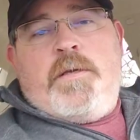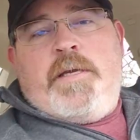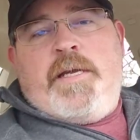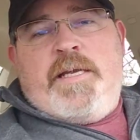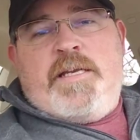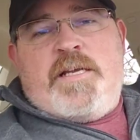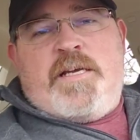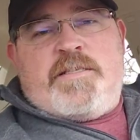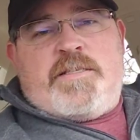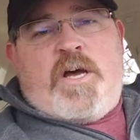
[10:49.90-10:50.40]

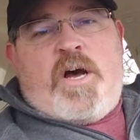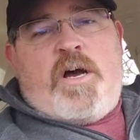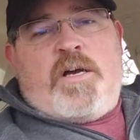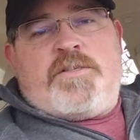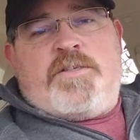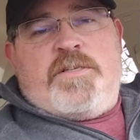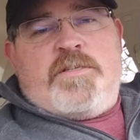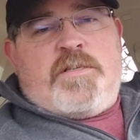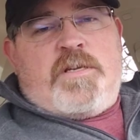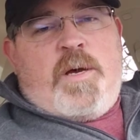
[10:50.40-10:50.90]
He does
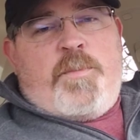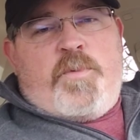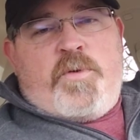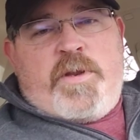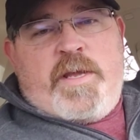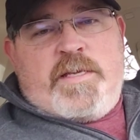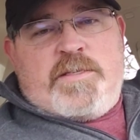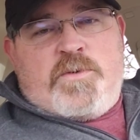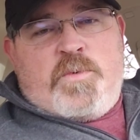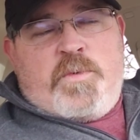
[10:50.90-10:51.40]
auctions a couple
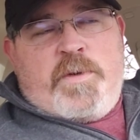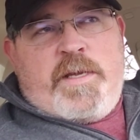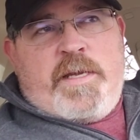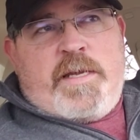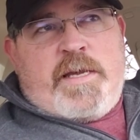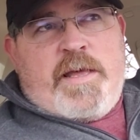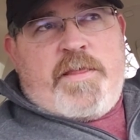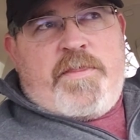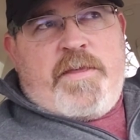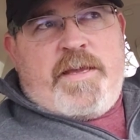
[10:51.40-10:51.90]
days a
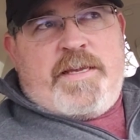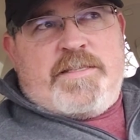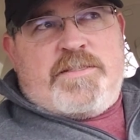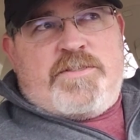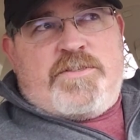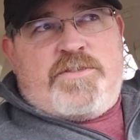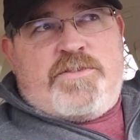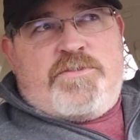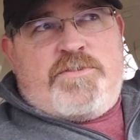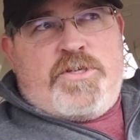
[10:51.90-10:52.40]
week. I think
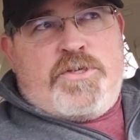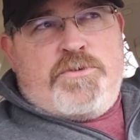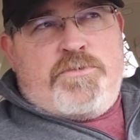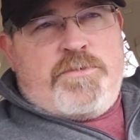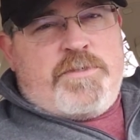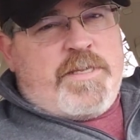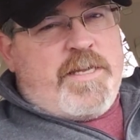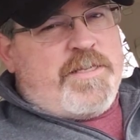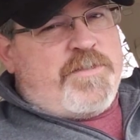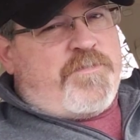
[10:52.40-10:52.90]
it's
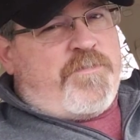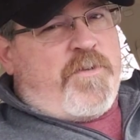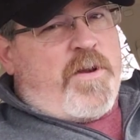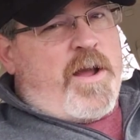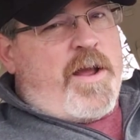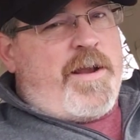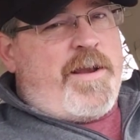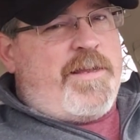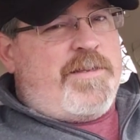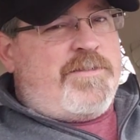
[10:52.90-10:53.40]
Tuesdays,
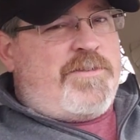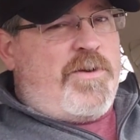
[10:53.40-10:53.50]
Fridays.